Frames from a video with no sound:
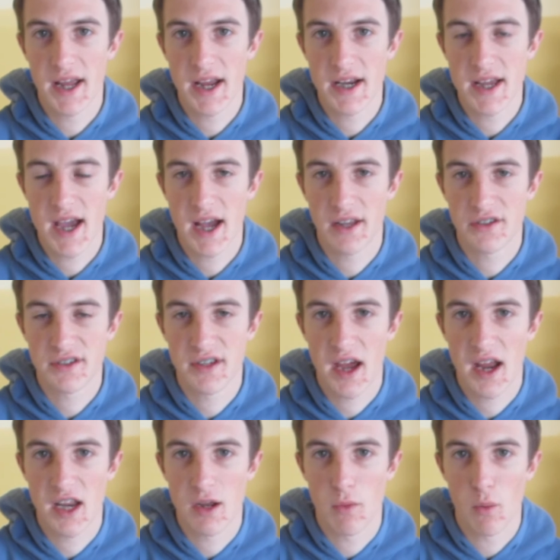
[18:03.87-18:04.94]
Etihad
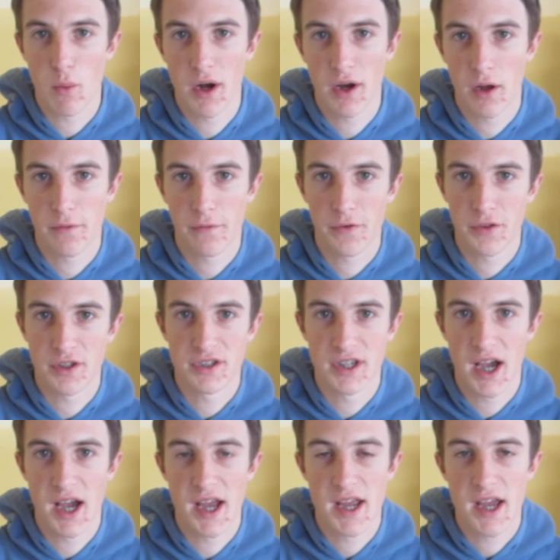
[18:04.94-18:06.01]
Stadium. We went over for the
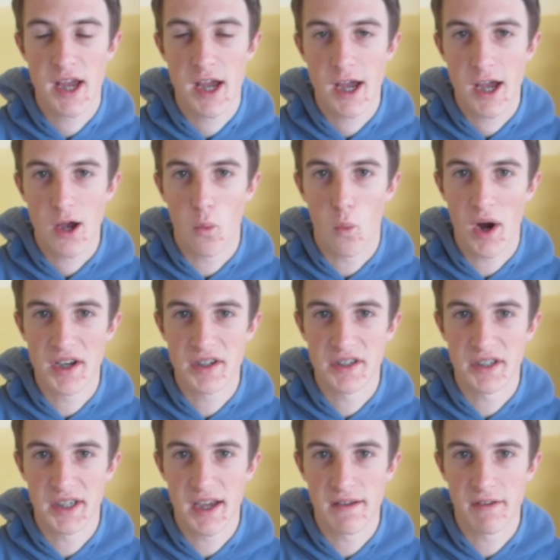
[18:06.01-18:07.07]
day, went
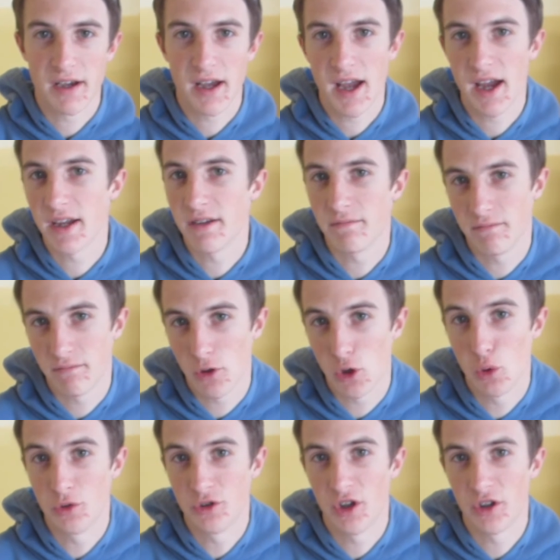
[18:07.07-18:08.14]
together, and
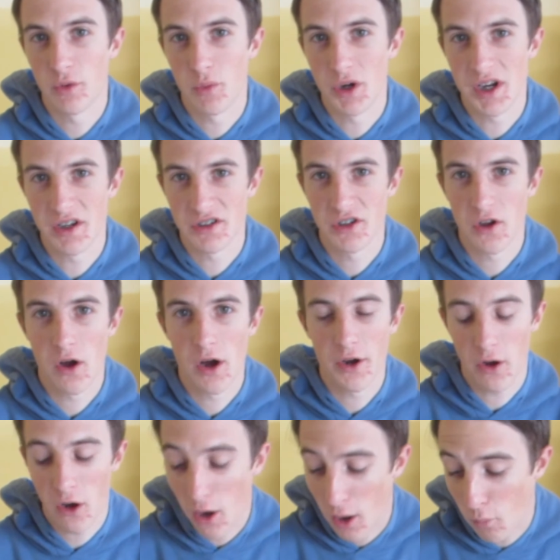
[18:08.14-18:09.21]
who was on the winning side?
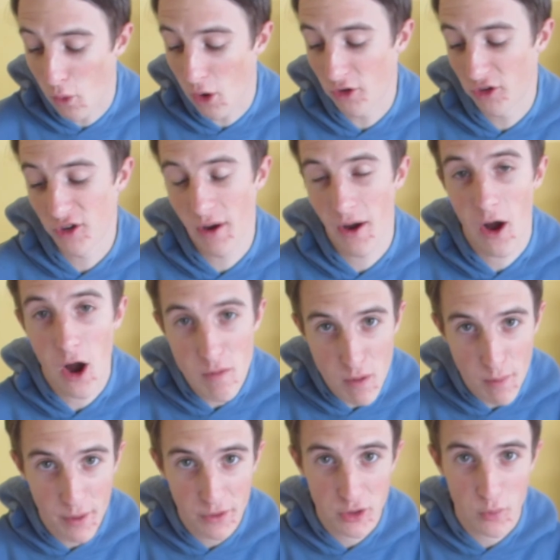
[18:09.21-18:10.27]
I was. So I hope
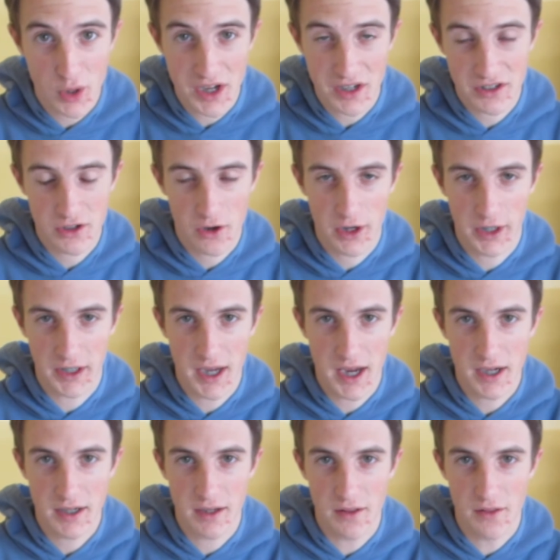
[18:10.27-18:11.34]
I'm on the winning side
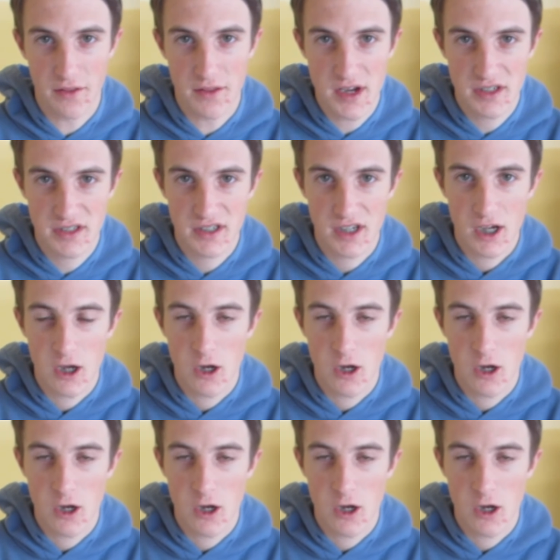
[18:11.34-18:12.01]
again this